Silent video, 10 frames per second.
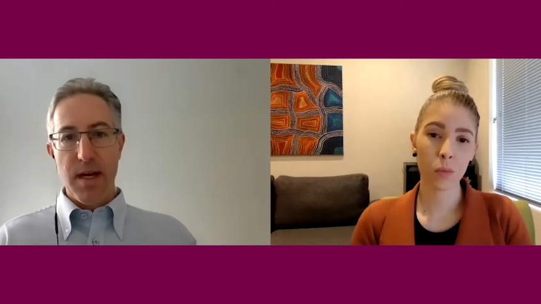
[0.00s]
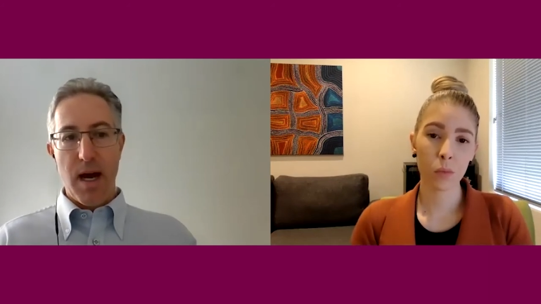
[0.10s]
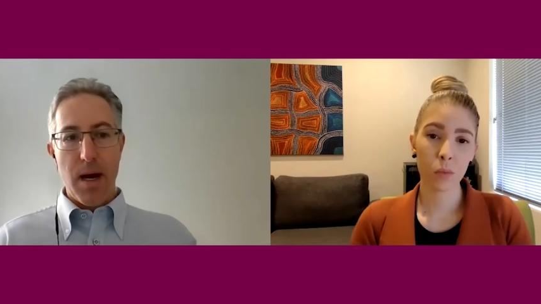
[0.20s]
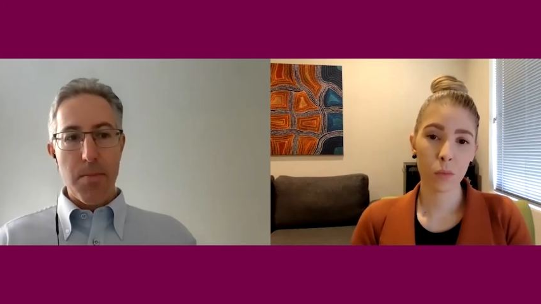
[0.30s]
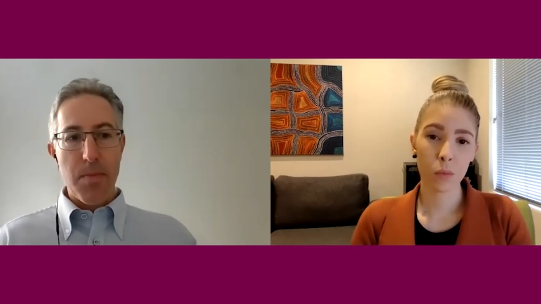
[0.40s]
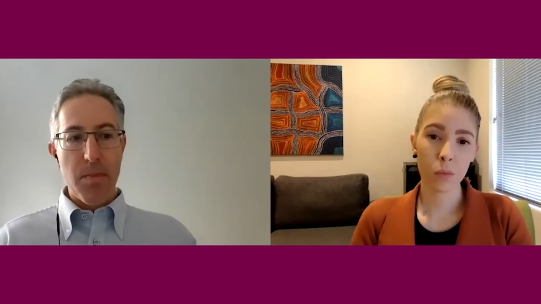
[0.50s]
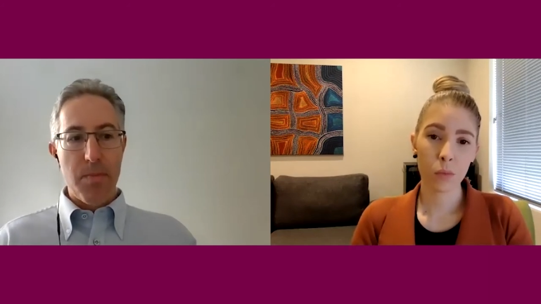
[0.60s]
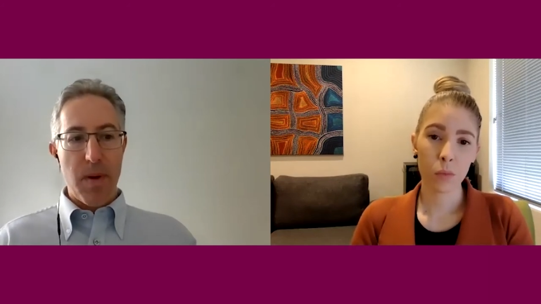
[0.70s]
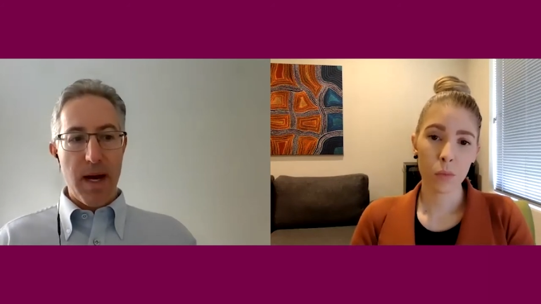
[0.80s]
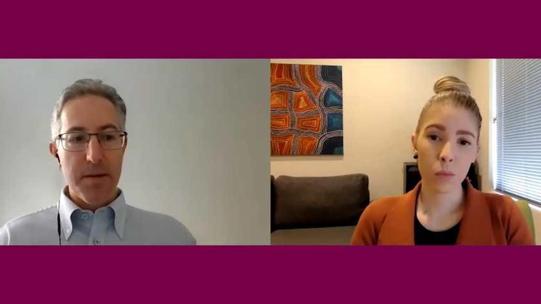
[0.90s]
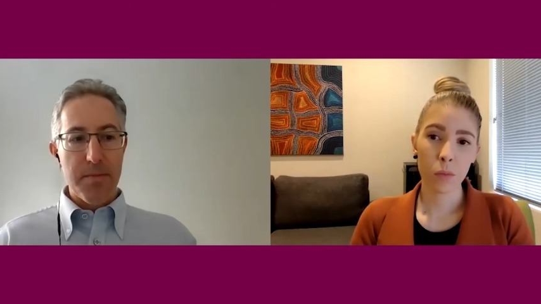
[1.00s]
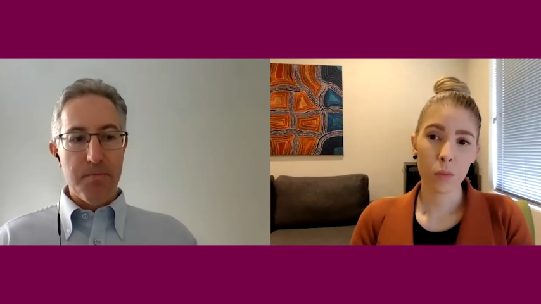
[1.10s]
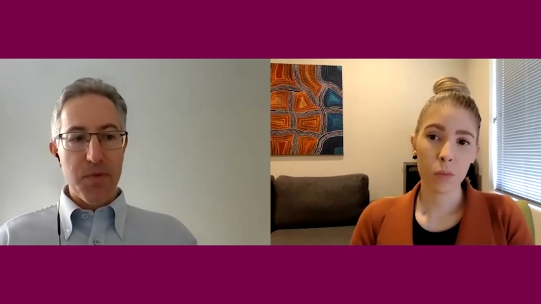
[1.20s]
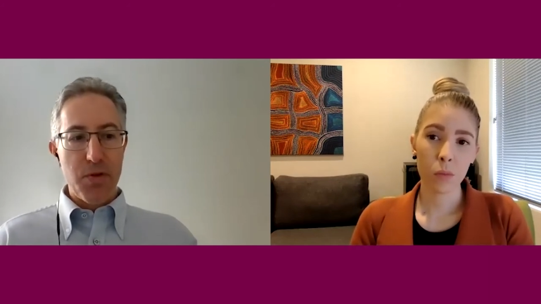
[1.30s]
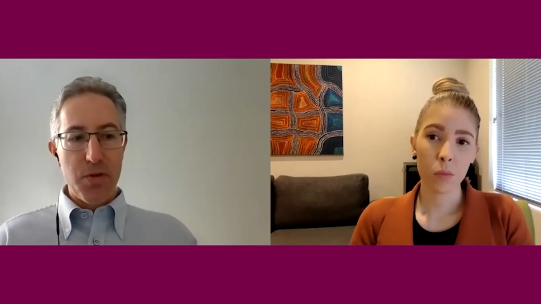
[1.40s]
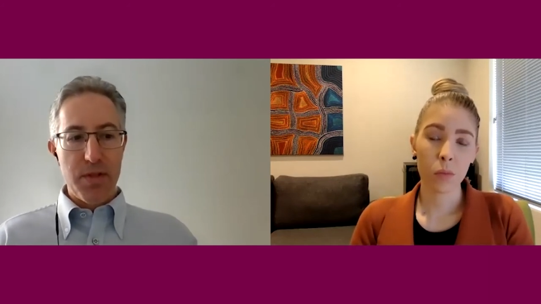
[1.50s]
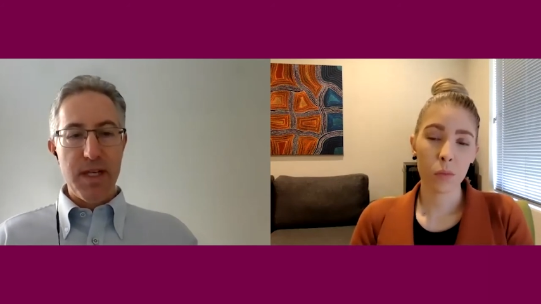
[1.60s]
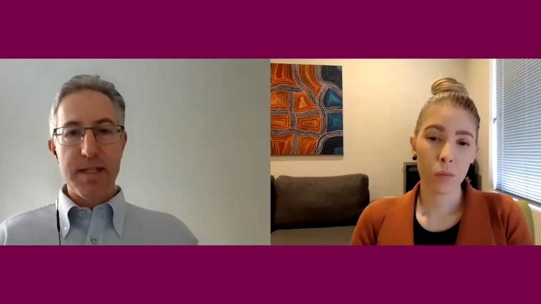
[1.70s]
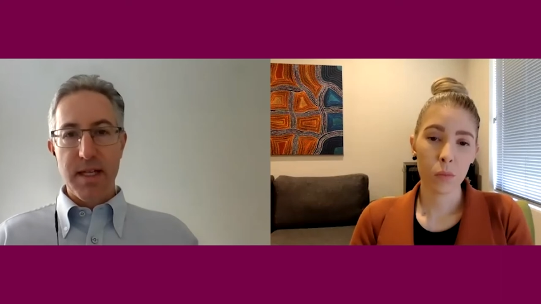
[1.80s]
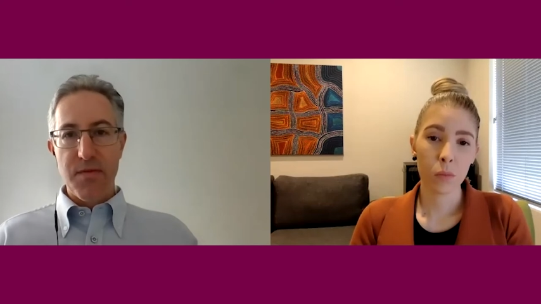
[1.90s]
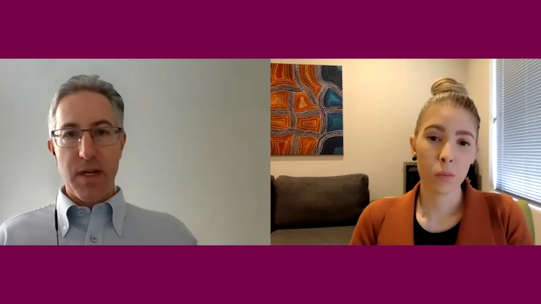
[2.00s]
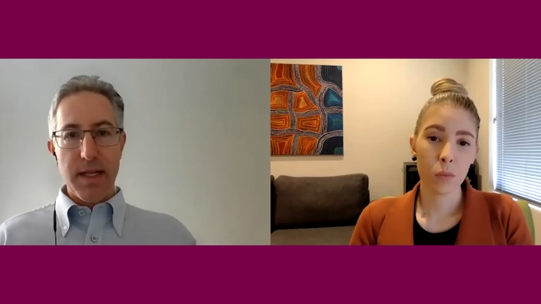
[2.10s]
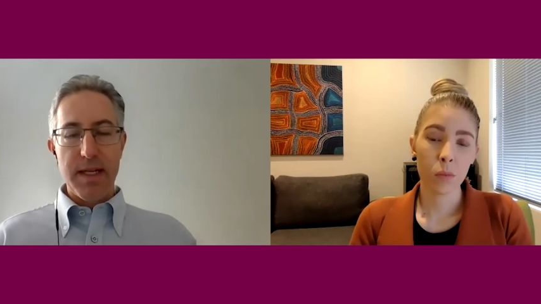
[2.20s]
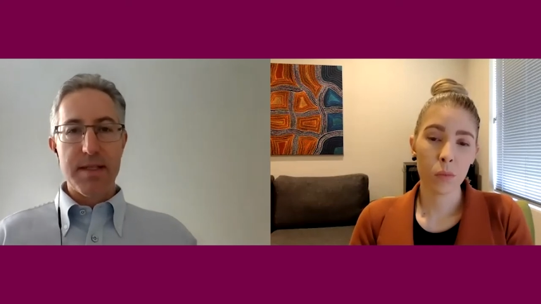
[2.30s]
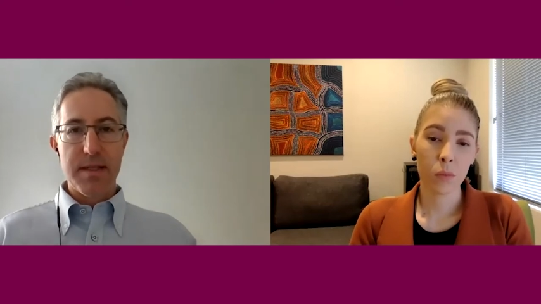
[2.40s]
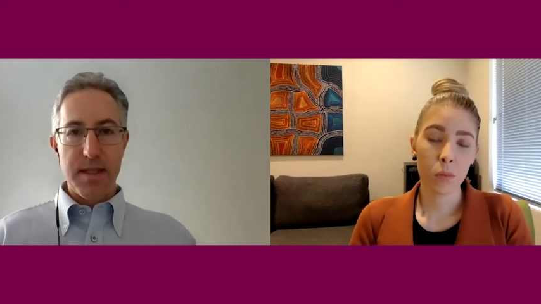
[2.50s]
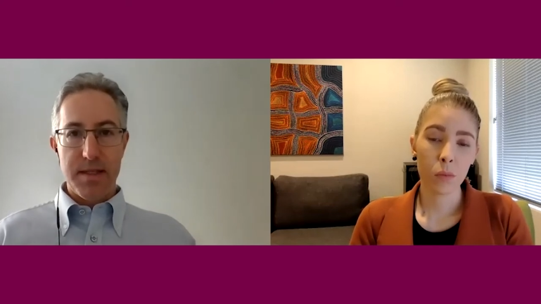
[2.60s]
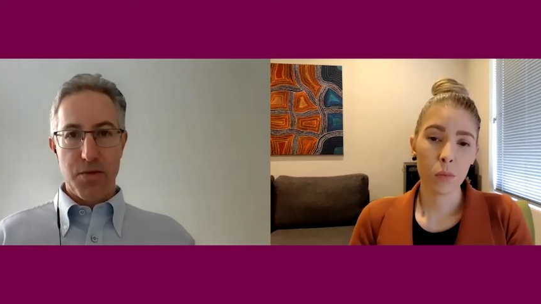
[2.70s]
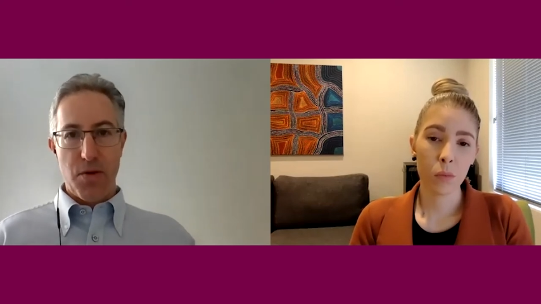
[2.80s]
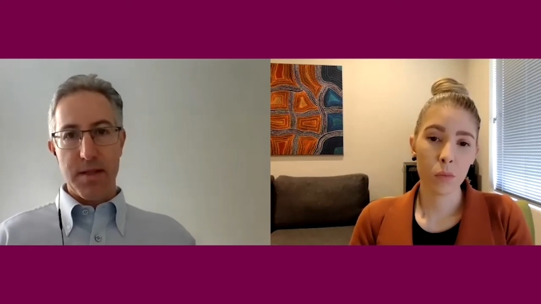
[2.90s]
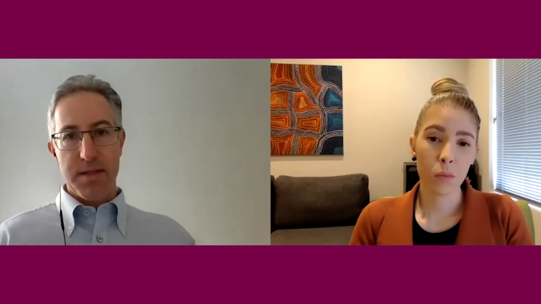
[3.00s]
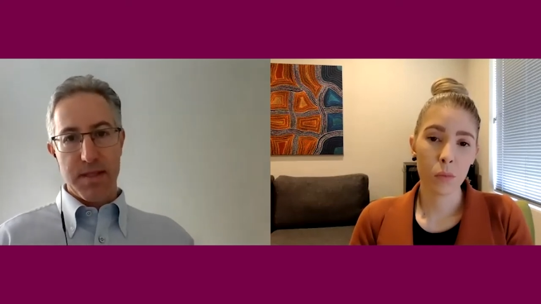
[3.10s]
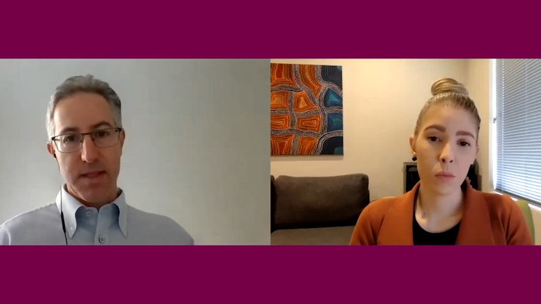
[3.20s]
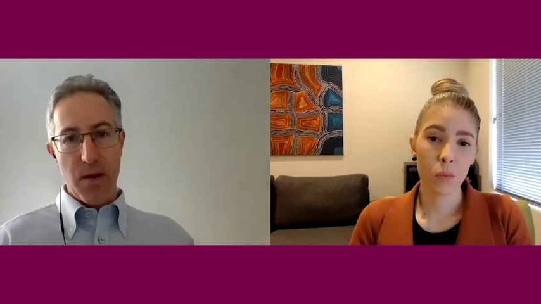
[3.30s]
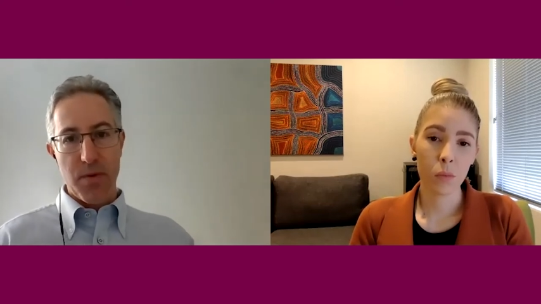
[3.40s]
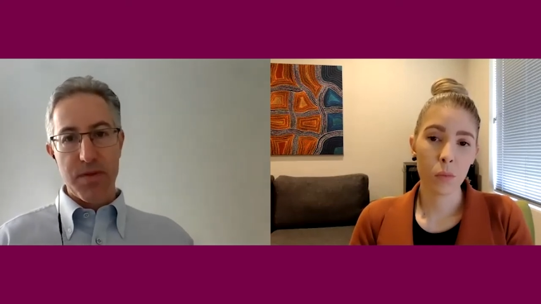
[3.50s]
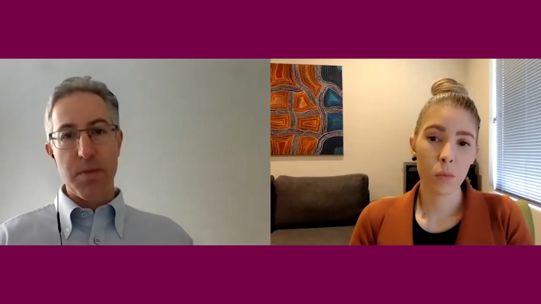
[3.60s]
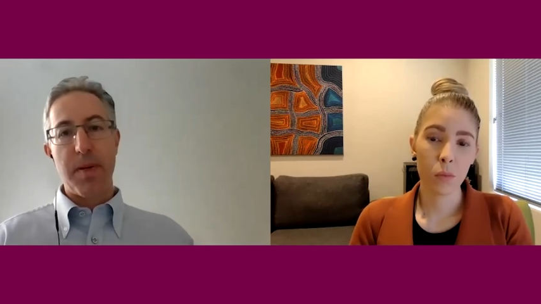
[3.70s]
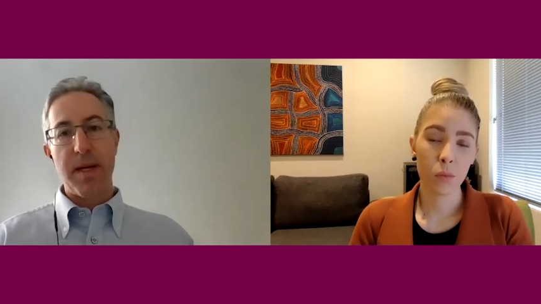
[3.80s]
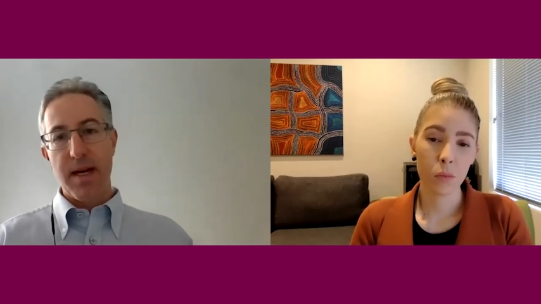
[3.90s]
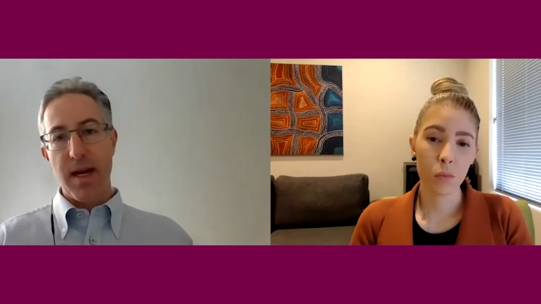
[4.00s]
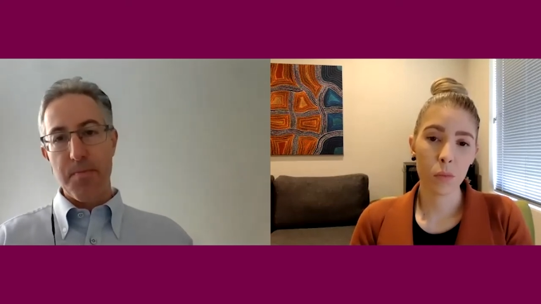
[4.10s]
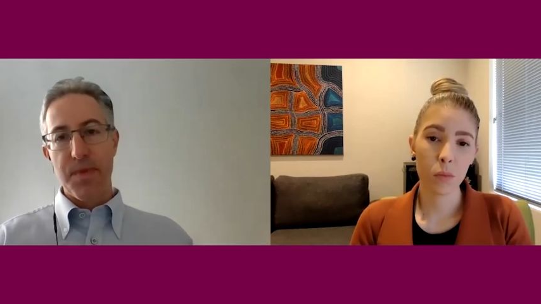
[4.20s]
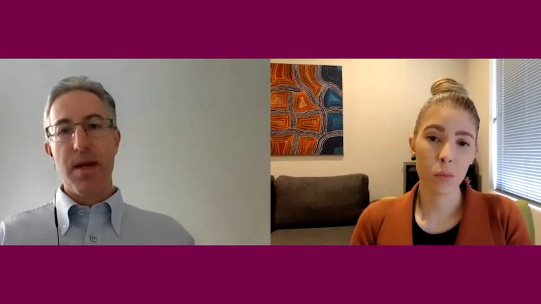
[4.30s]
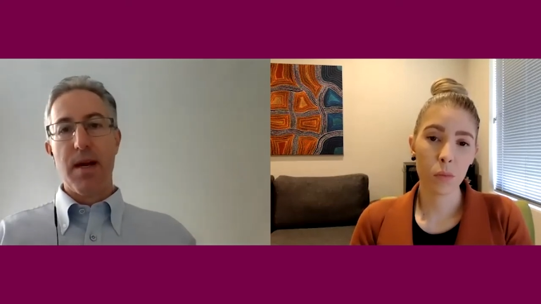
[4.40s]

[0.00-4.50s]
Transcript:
Speaker 1: um, but you, you need to give it at least a decent trial to start with to pick up,